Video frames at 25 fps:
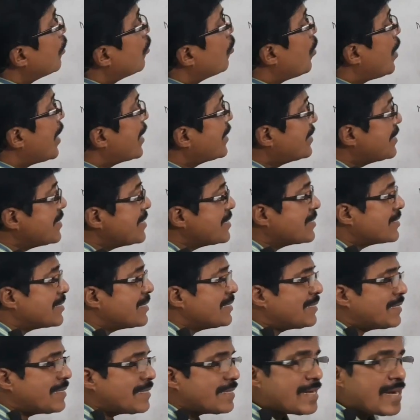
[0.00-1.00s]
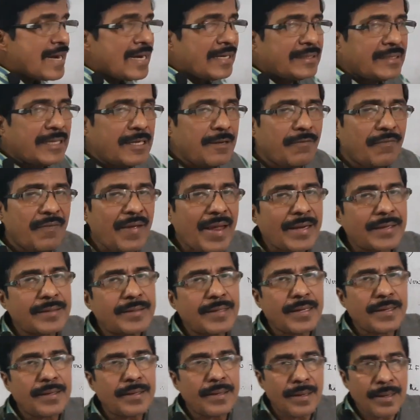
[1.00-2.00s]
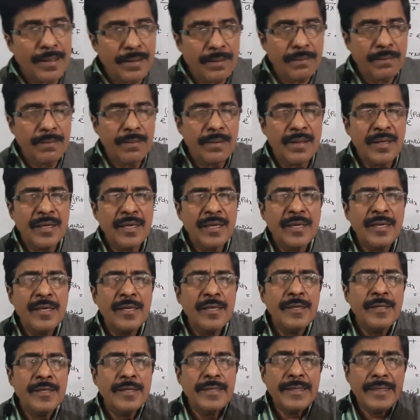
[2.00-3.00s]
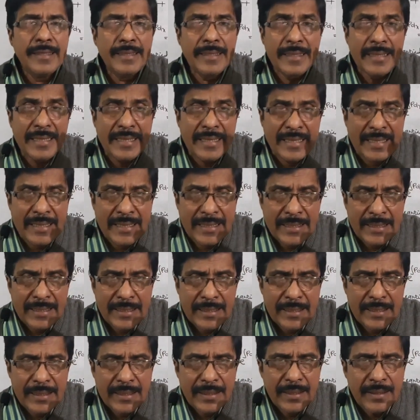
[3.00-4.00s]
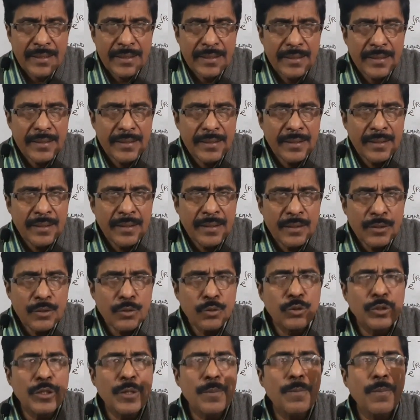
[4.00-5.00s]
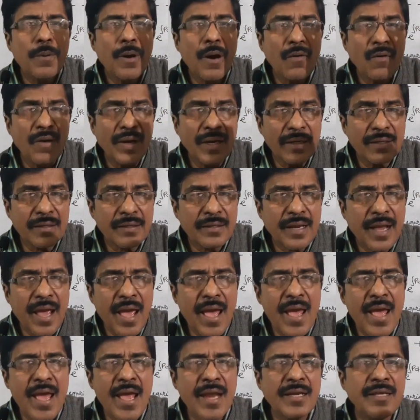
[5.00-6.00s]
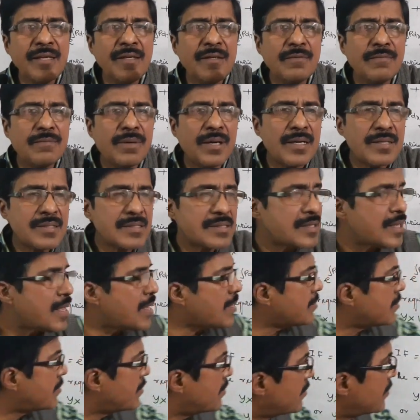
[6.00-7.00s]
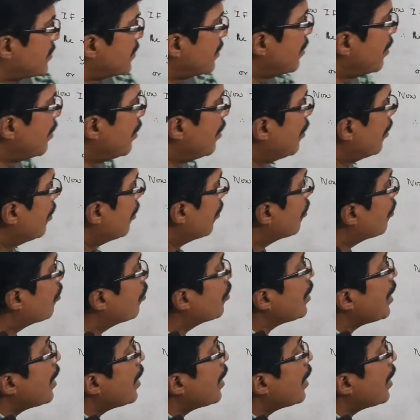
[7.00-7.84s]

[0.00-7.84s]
What is integrating factor here? E to the power tan inverse x. We